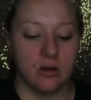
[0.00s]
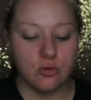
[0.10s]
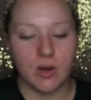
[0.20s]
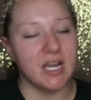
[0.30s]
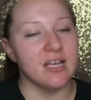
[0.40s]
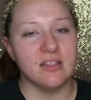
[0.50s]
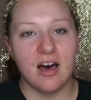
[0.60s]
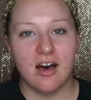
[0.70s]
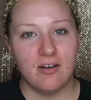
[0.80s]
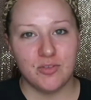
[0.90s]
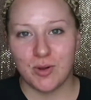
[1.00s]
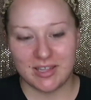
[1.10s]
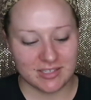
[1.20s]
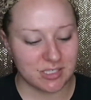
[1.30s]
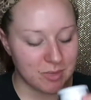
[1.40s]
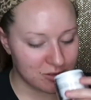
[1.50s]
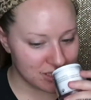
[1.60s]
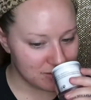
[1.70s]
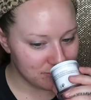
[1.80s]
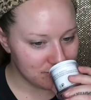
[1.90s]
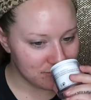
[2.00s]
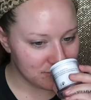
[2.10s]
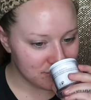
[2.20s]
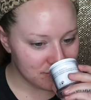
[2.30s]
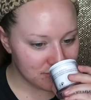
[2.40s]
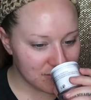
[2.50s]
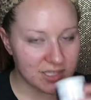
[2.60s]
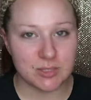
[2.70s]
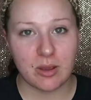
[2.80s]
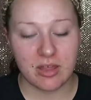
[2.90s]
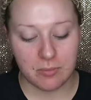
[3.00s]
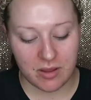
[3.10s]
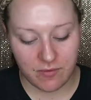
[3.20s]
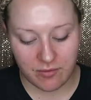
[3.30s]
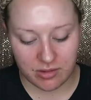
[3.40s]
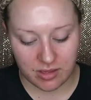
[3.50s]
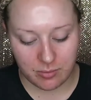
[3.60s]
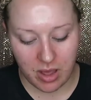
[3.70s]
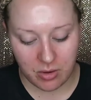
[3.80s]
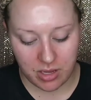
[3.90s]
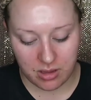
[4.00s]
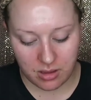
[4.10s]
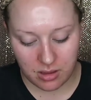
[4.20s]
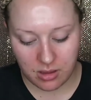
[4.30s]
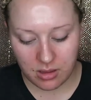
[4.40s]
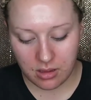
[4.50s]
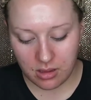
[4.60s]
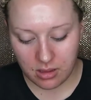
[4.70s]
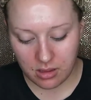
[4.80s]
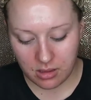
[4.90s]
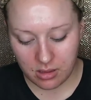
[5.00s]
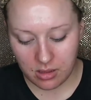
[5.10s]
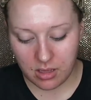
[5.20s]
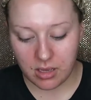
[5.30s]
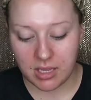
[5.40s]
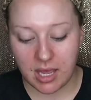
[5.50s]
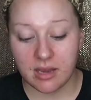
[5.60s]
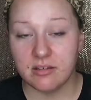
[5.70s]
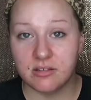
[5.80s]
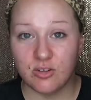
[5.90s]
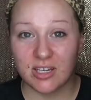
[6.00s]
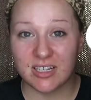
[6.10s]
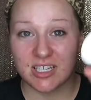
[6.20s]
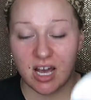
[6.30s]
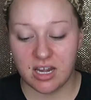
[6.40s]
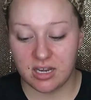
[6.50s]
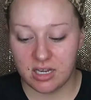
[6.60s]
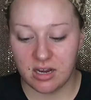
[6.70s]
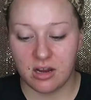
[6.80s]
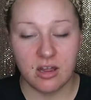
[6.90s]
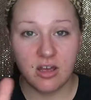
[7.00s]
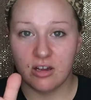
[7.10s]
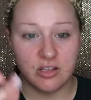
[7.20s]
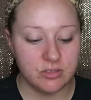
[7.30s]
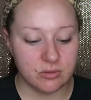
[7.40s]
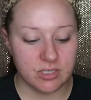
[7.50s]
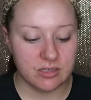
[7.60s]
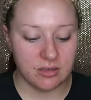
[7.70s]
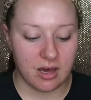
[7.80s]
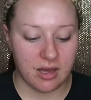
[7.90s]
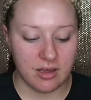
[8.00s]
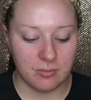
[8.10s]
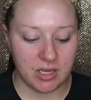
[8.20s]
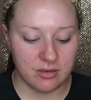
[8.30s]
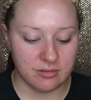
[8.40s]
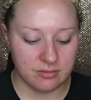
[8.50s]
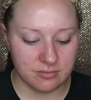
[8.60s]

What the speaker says: Oh, and I love the way this smells. That's probably like my favorite thing about it. Again, you get a ton in here. You don't need a lot. I mean,